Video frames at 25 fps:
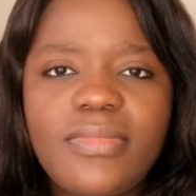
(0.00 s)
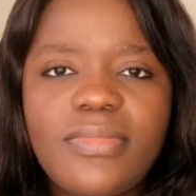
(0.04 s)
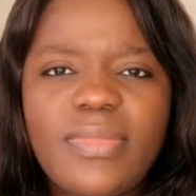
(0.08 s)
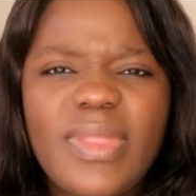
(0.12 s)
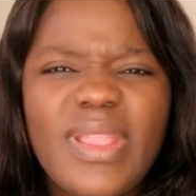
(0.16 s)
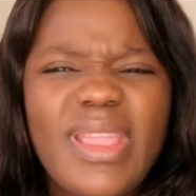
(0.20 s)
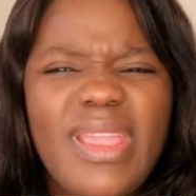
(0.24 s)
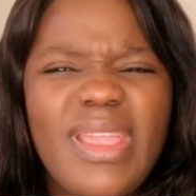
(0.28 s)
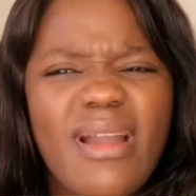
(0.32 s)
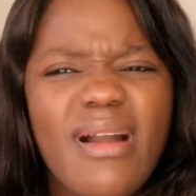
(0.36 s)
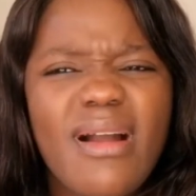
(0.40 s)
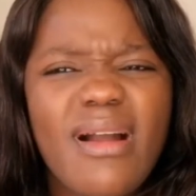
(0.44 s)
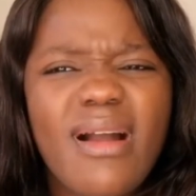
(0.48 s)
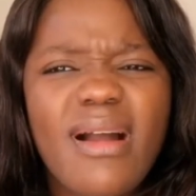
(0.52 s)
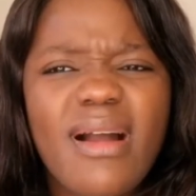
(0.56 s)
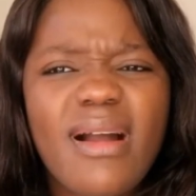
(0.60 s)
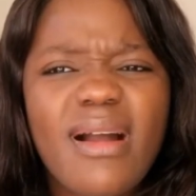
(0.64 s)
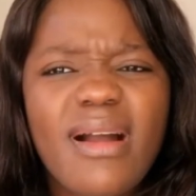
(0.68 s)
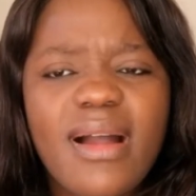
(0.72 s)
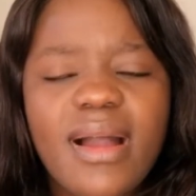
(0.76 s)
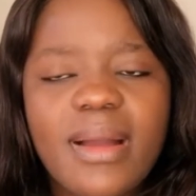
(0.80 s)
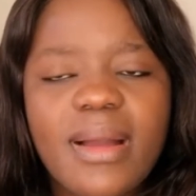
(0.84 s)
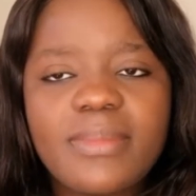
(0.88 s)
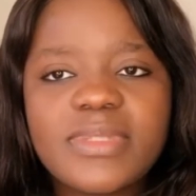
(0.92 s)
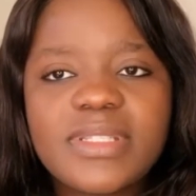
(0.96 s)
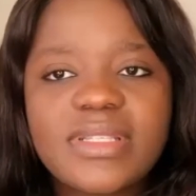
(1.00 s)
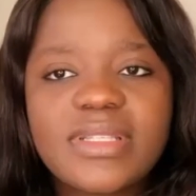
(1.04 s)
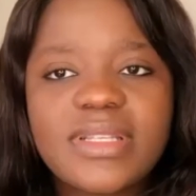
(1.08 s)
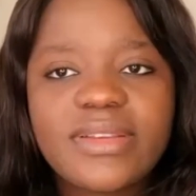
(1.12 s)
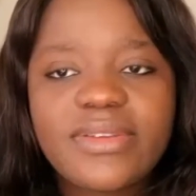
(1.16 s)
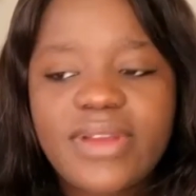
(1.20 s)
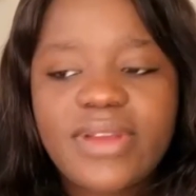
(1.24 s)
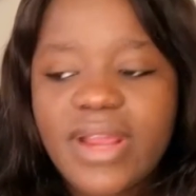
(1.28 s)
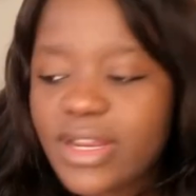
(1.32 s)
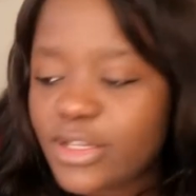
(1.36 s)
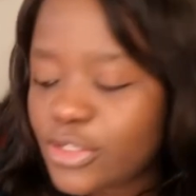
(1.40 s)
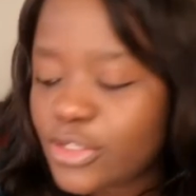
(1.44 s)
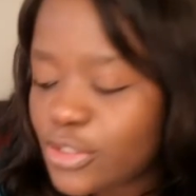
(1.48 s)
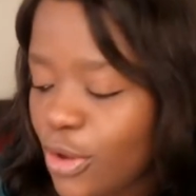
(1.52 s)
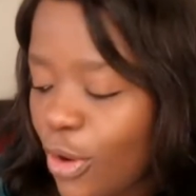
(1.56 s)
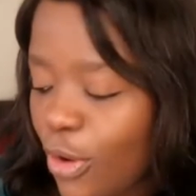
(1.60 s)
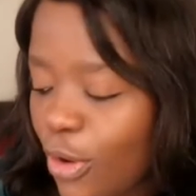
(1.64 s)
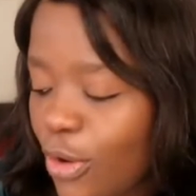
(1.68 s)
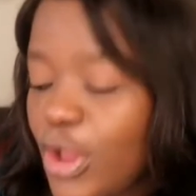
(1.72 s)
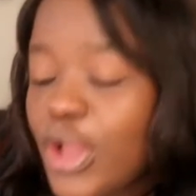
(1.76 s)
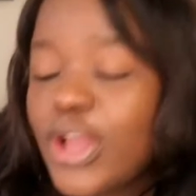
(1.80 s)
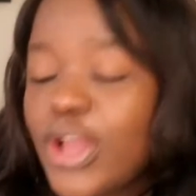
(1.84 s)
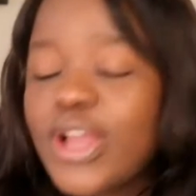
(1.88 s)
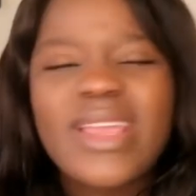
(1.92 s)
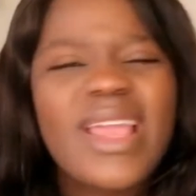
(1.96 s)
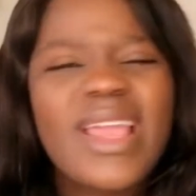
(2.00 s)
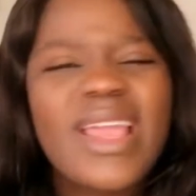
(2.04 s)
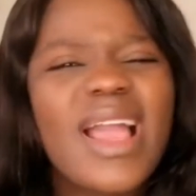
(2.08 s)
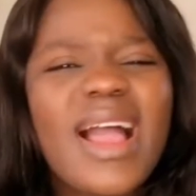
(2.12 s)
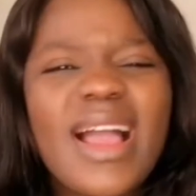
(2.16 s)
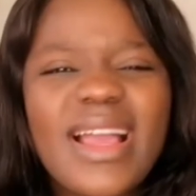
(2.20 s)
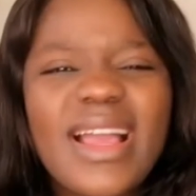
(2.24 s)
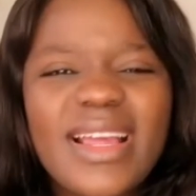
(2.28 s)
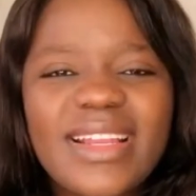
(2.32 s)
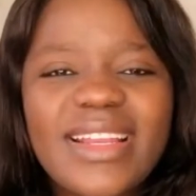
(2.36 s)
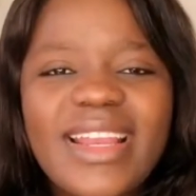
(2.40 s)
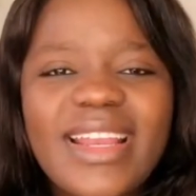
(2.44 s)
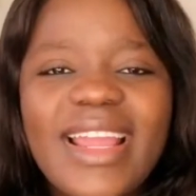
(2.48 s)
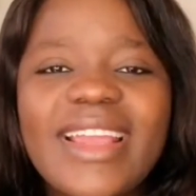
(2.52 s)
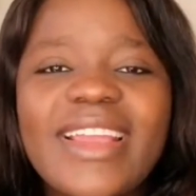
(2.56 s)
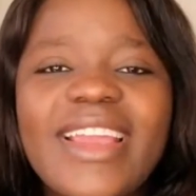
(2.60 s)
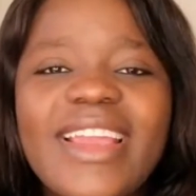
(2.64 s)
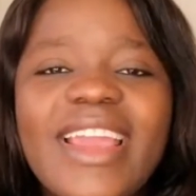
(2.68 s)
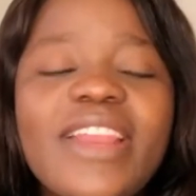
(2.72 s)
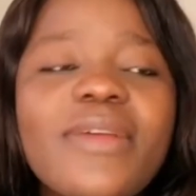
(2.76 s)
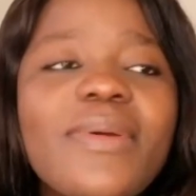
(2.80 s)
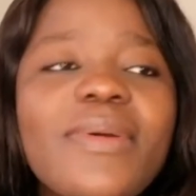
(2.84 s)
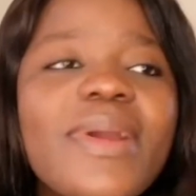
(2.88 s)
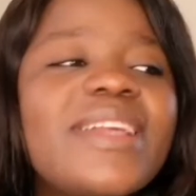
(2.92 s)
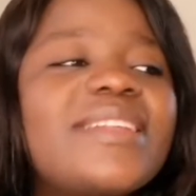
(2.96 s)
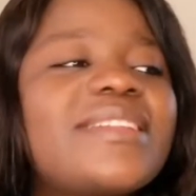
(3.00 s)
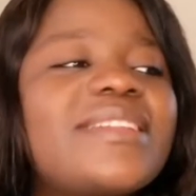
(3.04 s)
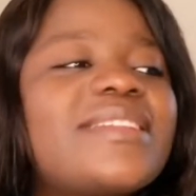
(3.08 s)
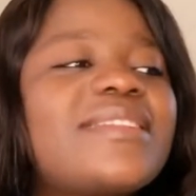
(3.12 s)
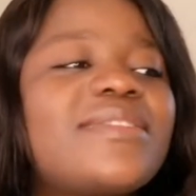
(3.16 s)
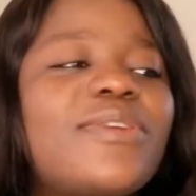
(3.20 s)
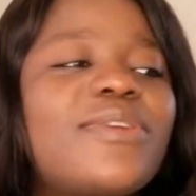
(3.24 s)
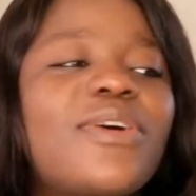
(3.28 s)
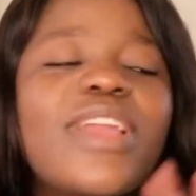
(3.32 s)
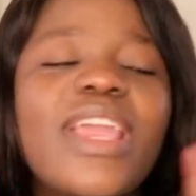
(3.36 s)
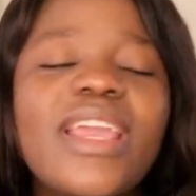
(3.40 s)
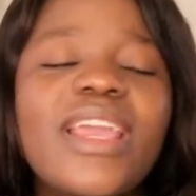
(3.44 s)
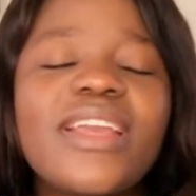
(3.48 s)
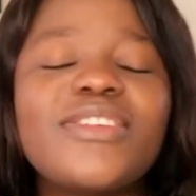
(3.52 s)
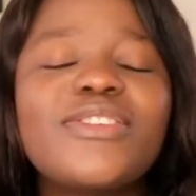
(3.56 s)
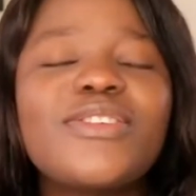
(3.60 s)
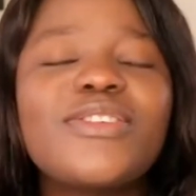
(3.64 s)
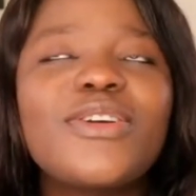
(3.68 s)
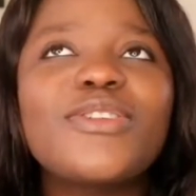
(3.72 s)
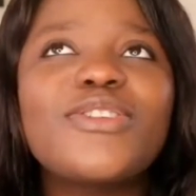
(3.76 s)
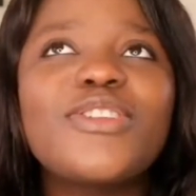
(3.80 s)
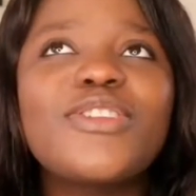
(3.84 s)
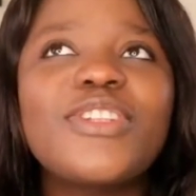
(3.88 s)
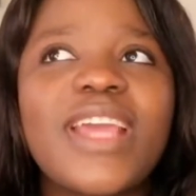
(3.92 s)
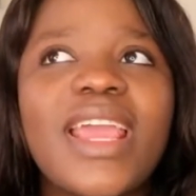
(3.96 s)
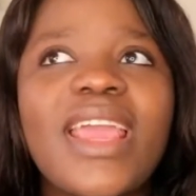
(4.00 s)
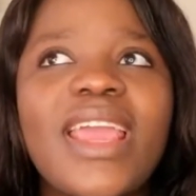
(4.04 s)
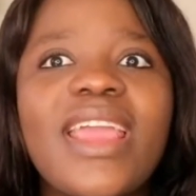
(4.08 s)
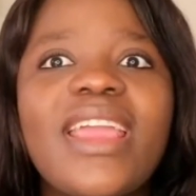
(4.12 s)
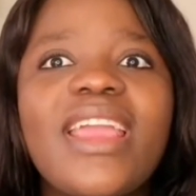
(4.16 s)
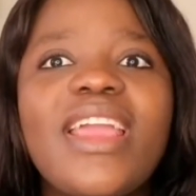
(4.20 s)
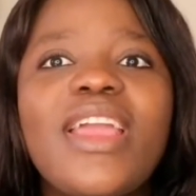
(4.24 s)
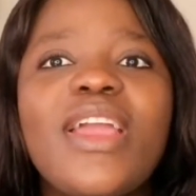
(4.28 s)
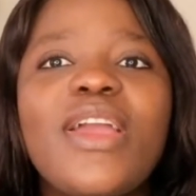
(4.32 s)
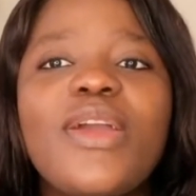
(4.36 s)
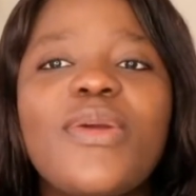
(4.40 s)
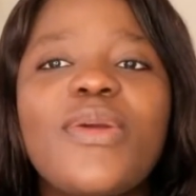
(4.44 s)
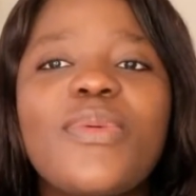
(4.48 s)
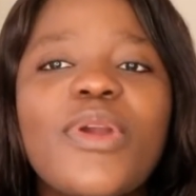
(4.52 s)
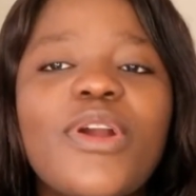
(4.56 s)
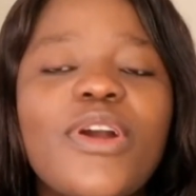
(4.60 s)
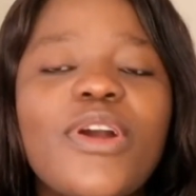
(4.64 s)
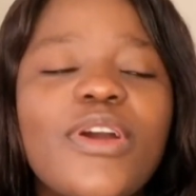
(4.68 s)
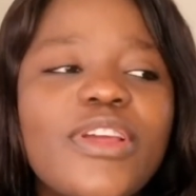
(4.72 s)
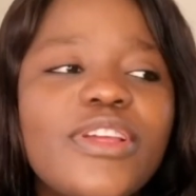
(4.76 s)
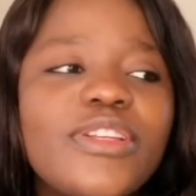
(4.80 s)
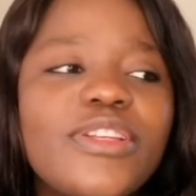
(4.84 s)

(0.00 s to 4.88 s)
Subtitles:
yeah, I'm sleep. So yeah, like anyways, okay, so today we're going